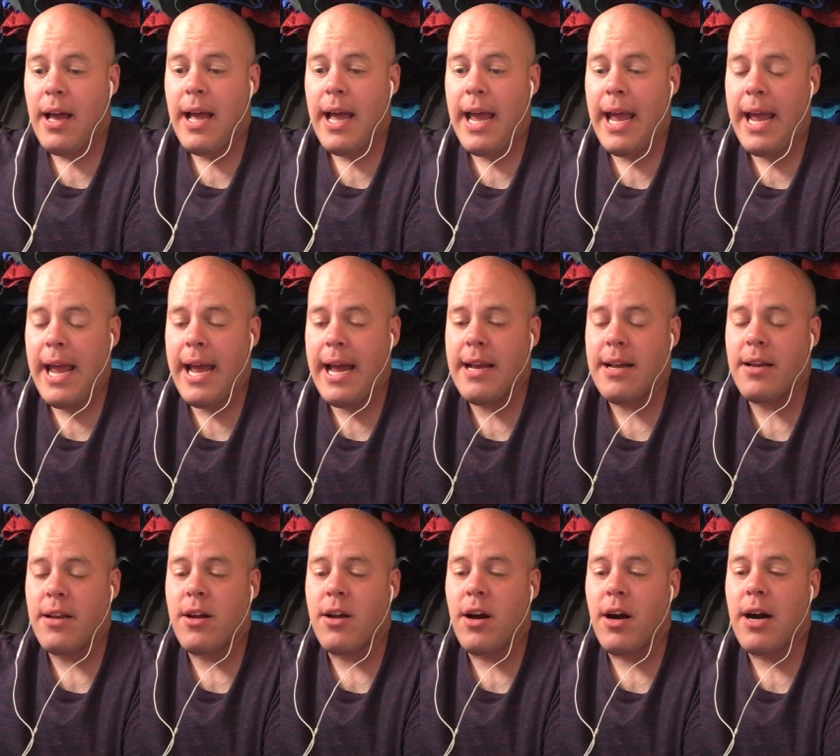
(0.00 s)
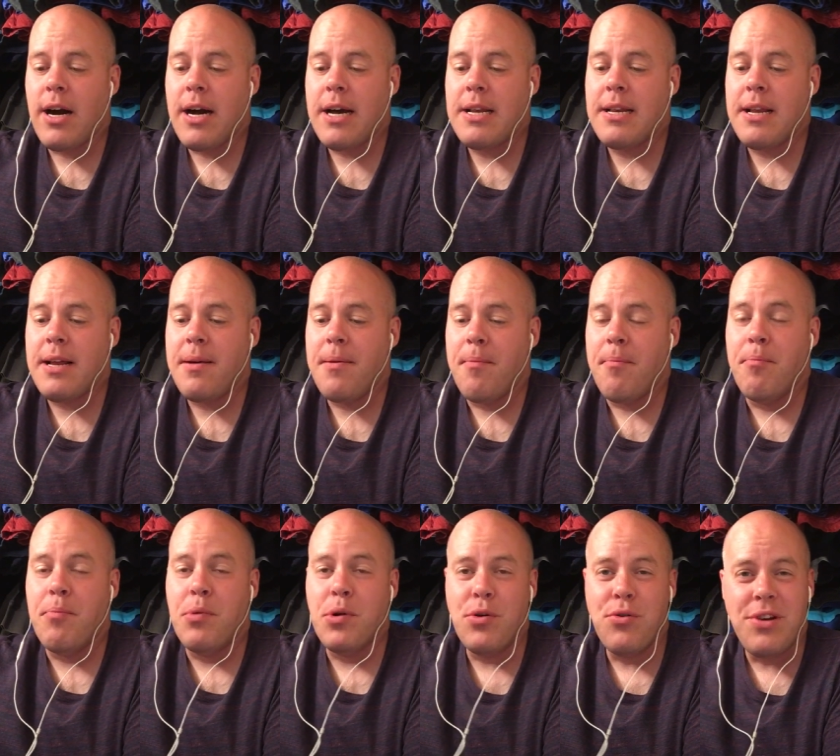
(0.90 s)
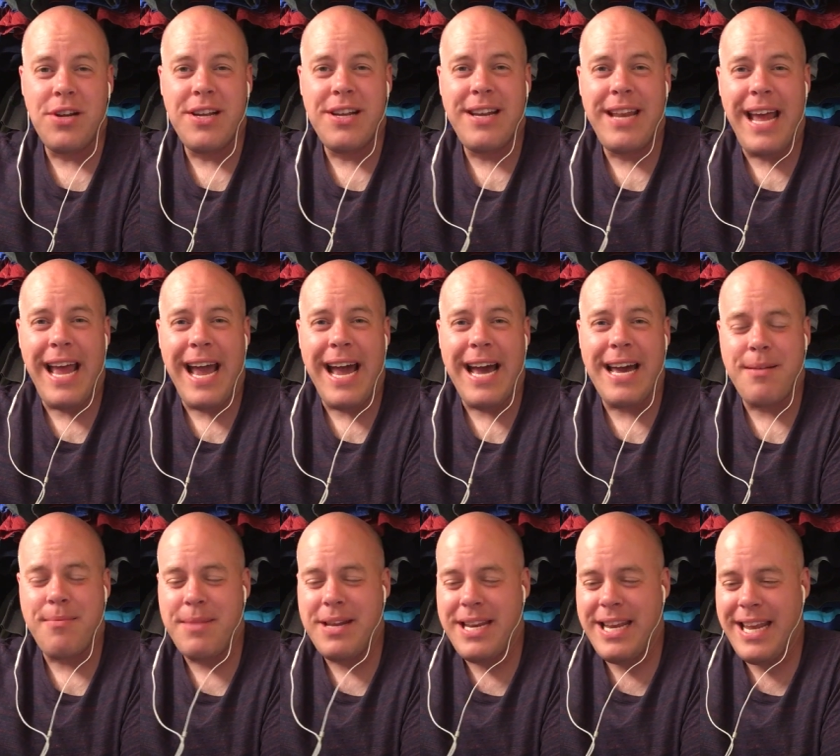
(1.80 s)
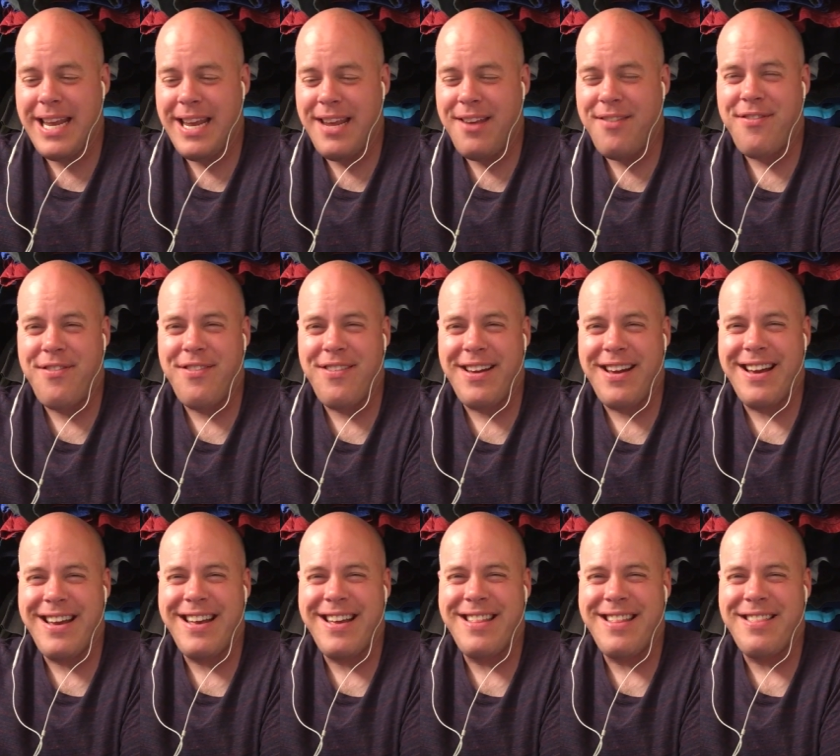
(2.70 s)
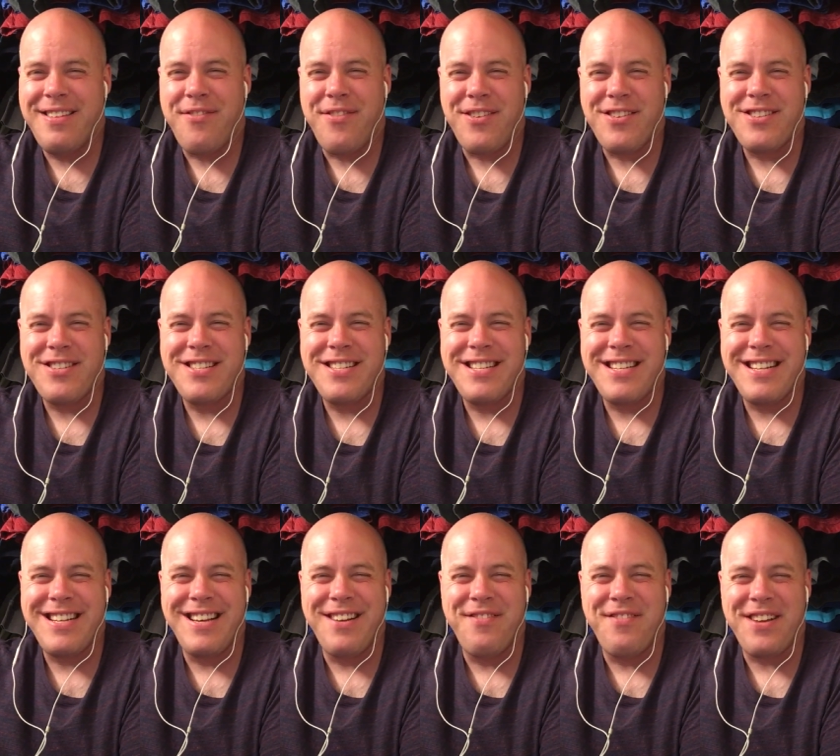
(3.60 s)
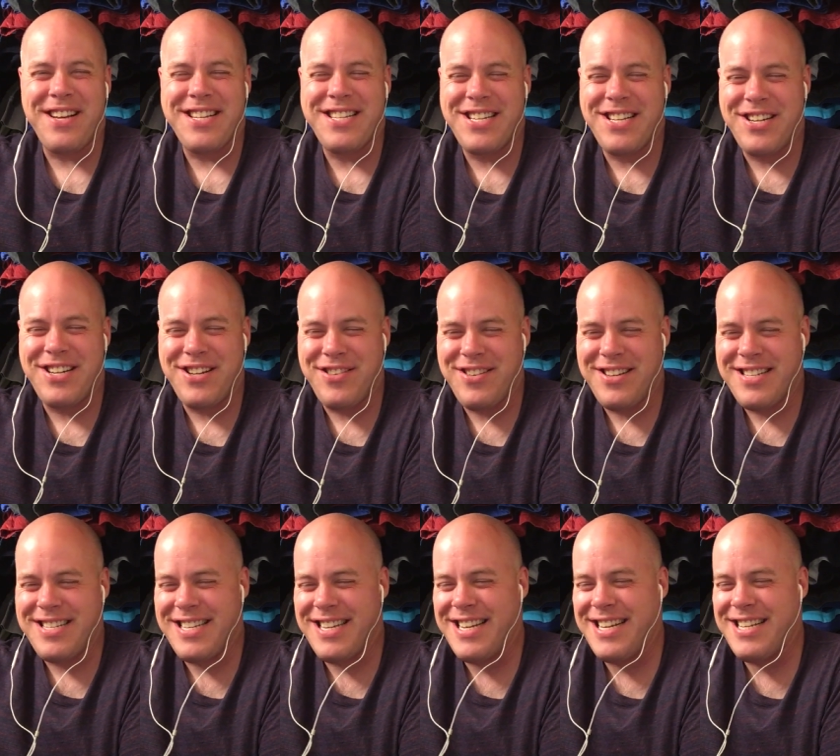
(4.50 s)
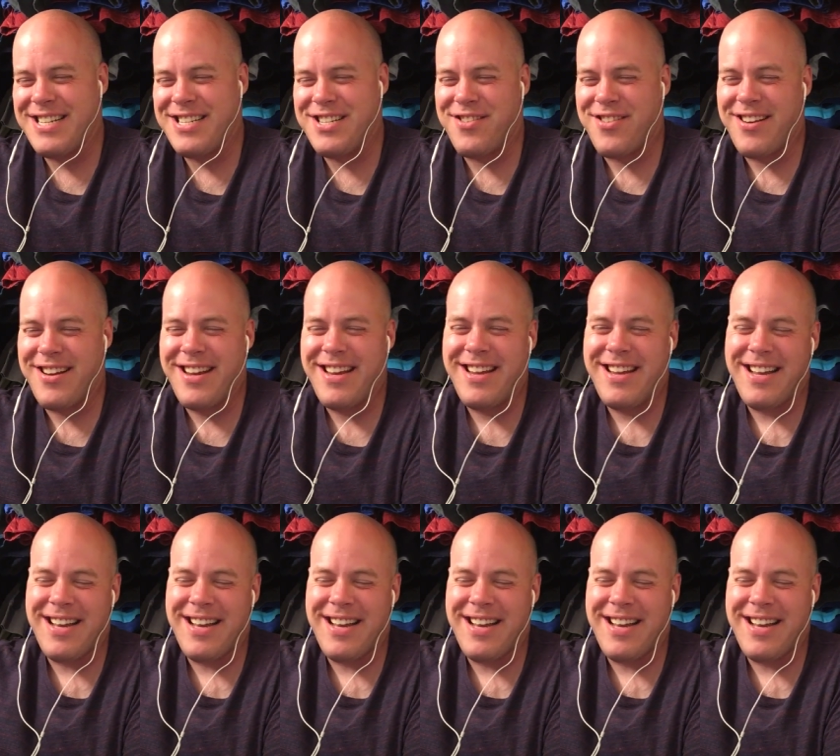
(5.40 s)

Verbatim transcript: and God booted Adam and Eve, uh, the first eviction notice in history.